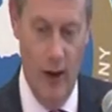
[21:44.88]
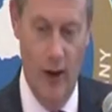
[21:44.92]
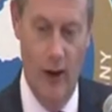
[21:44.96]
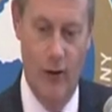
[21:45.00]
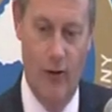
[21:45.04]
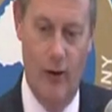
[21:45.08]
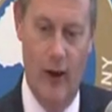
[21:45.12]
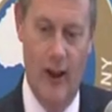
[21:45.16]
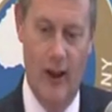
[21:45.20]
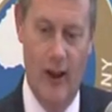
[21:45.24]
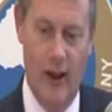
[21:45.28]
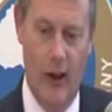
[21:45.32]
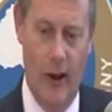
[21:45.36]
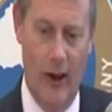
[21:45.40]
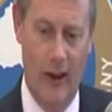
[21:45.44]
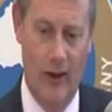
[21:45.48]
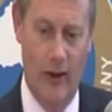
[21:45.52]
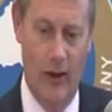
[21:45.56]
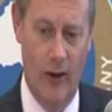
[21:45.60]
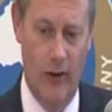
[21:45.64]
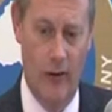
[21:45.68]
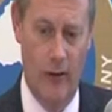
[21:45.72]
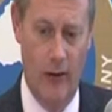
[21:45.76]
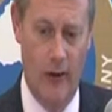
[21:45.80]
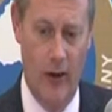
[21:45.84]

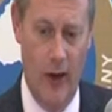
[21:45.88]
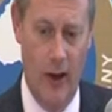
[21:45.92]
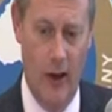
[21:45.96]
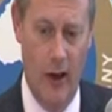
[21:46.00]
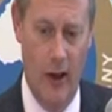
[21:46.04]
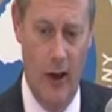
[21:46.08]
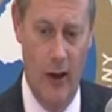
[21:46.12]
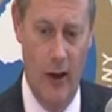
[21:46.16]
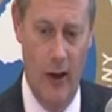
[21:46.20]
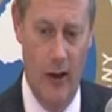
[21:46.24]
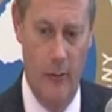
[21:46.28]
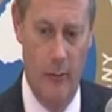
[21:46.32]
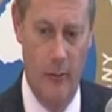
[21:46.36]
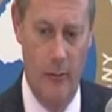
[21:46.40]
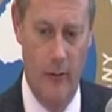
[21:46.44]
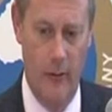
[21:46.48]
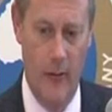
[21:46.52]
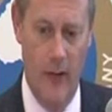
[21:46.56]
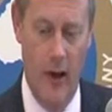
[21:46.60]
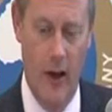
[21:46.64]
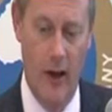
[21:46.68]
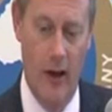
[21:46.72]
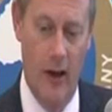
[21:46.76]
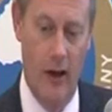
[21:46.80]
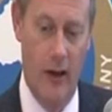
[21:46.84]
Radioactive
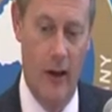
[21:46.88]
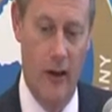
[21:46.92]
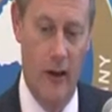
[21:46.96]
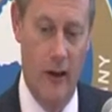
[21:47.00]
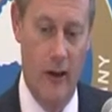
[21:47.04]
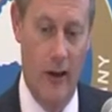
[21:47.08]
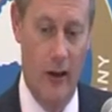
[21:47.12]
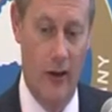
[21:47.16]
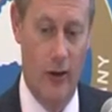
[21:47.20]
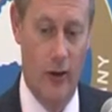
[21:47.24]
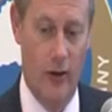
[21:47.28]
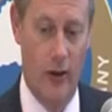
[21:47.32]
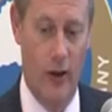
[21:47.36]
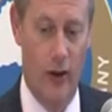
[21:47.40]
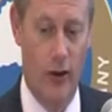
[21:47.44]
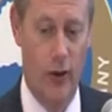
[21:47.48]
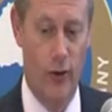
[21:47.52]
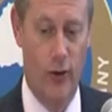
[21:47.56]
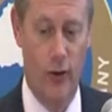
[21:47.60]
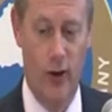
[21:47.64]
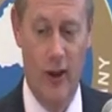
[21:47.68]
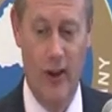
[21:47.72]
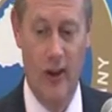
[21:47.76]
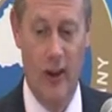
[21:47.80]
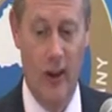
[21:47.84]

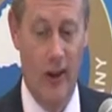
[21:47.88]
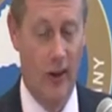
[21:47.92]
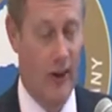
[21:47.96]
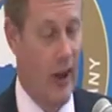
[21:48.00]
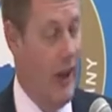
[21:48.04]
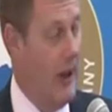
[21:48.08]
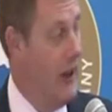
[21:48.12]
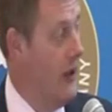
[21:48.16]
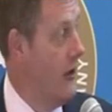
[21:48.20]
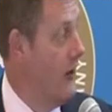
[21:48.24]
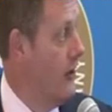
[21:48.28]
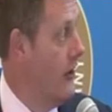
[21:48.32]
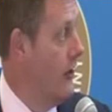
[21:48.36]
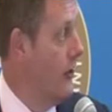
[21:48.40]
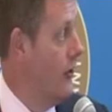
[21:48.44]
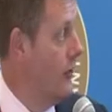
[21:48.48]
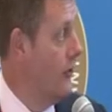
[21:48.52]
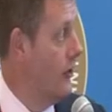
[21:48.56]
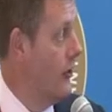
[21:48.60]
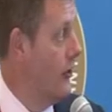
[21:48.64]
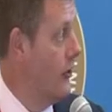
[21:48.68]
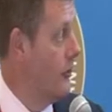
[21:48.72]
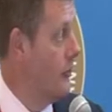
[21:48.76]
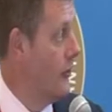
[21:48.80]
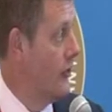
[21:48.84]
exclusion, again, is
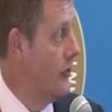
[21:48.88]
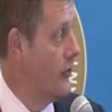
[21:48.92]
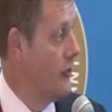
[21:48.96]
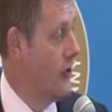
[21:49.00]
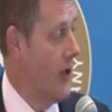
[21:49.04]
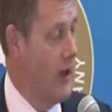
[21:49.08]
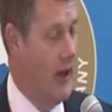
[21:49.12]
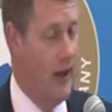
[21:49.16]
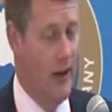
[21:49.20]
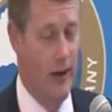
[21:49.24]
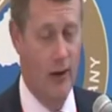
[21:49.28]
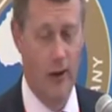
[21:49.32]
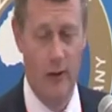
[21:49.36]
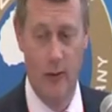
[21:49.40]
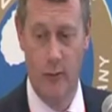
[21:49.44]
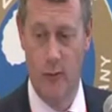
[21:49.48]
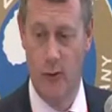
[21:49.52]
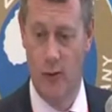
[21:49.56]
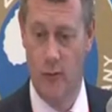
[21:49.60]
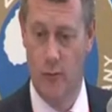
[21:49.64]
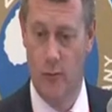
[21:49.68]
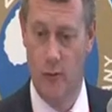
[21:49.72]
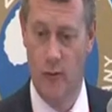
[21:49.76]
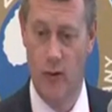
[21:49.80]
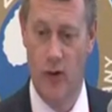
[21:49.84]
a standard
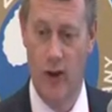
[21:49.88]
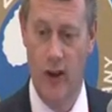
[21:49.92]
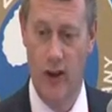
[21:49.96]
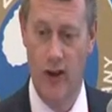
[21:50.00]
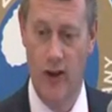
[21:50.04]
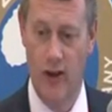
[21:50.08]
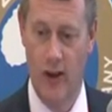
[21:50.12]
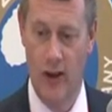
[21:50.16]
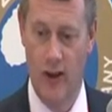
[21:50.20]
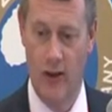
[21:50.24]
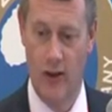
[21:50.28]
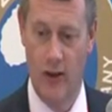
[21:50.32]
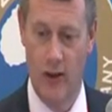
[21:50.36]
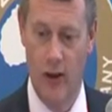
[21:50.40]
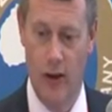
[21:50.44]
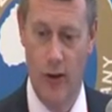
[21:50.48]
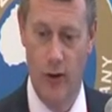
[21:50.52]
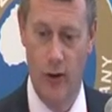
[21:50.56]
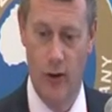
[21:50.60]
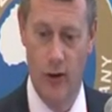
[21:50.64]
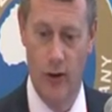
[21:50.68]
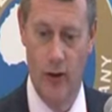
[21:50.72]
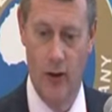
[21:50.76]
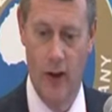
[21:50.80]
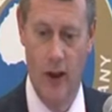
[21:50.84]
treaty
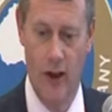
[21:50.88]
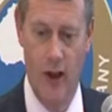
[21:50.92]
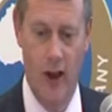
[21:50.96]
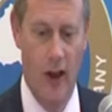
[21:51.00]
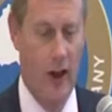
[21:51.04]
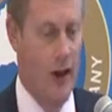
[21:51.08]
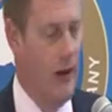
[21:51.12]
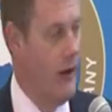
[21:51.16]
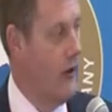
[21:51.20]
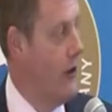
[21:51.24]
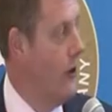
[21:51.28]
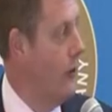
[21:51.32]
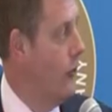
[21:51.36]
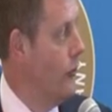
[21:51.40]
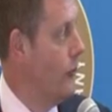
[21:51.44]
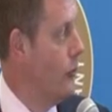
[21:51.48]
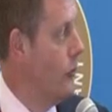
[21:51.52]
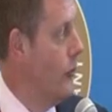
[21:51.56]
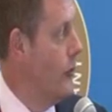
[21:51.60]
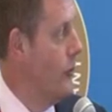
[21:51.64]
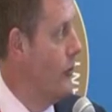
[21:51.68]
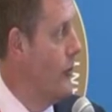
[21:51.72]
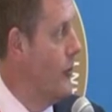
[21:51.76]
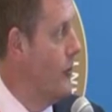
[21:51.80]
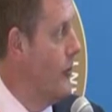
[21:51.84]
exclusion. Those
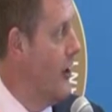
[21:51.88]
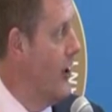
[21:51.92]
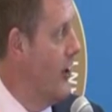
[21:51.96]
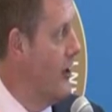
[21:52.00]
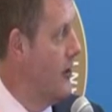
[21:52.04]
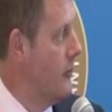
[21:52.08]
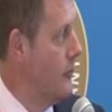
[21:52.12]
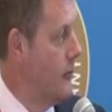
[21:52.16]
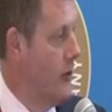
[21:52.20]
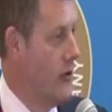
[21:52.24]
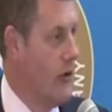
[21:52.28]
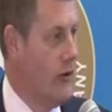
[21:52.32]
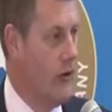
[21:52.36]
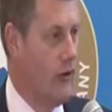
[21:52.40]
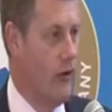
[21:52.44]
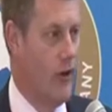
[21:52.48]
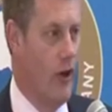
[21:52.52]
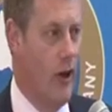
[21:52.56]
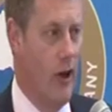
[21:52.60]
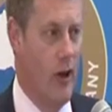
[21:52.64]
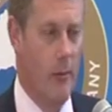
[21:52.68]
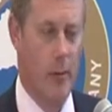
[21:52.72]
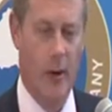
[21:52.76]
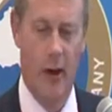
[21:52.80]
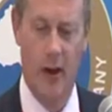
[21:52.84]
will remain, but the
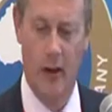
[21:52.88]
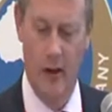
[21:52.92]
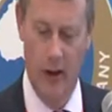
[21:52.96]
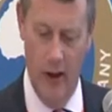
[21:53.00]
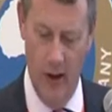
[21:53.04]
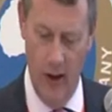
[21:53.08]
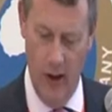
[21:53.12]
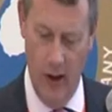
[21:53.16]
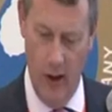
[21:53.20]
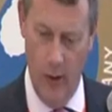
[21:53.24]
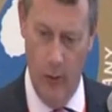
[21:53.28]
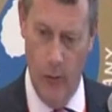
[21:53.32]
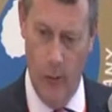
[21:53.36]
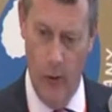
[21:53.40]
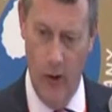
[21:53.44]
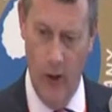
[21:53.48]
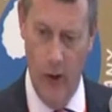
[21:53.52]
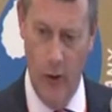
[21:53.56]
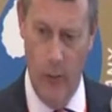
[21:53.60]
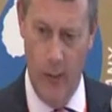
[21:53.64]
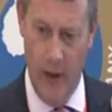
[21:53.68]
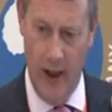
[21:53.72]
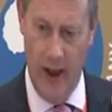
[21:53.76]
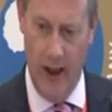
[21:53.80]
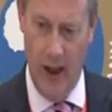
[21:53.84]
cyber
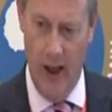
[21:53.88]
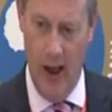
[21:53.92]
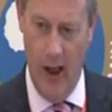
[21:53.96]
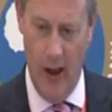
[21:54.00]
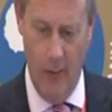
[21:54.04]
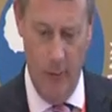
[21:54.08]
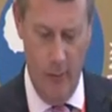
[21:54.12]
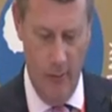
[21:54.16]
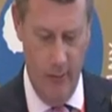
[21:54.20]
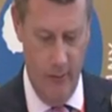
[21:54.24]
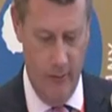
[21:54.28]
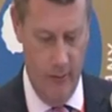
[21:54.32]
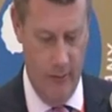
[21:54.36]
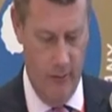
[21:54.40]
will become